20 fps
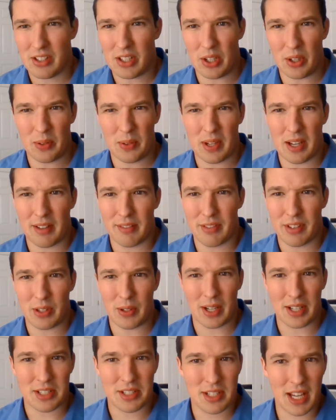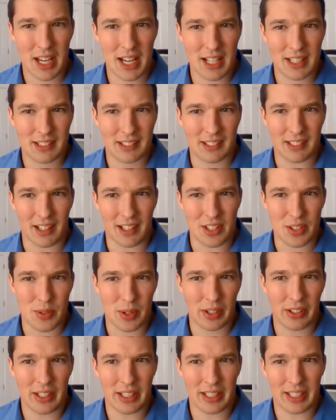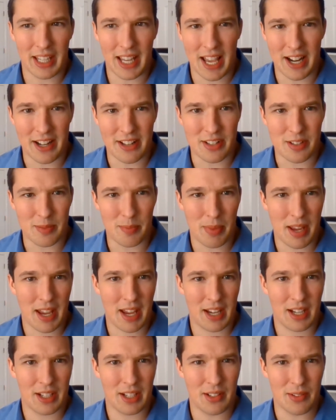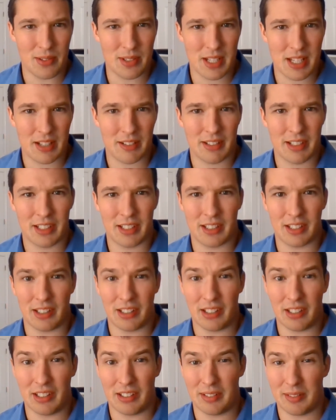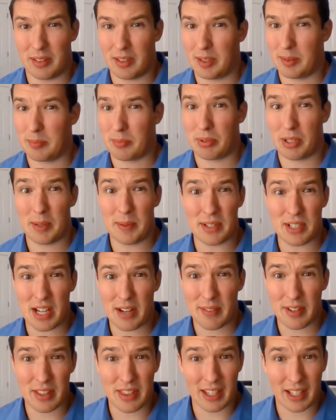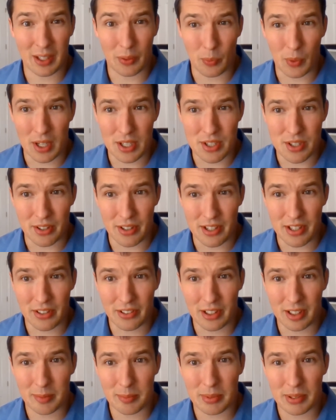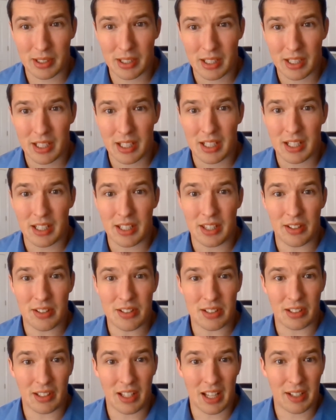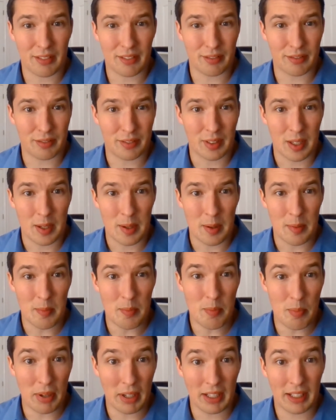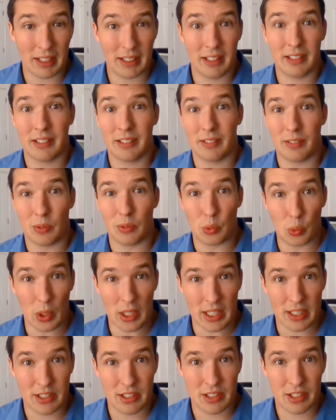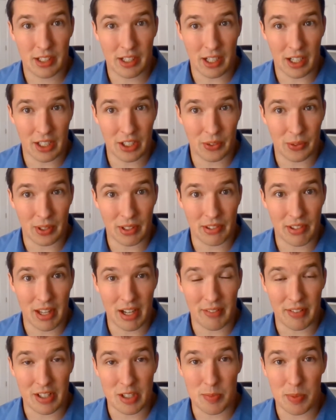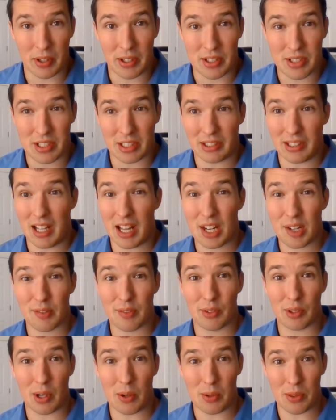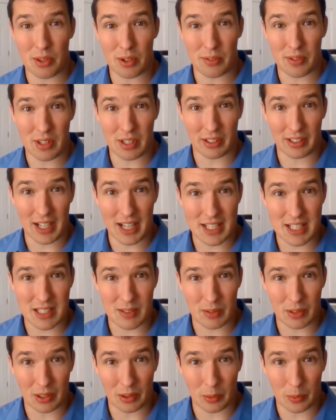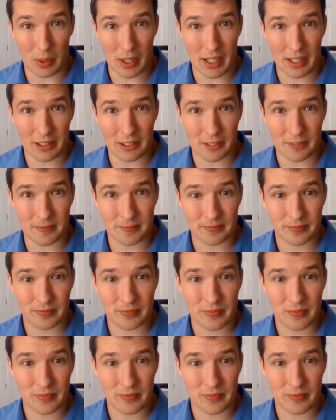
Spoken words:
You know, we have the United States, Australia, Canada, Japan, New Zealand, pretty much everything in Western Europe. There's a lot of big, rich countries that have experienced a lot of growth over the last little while.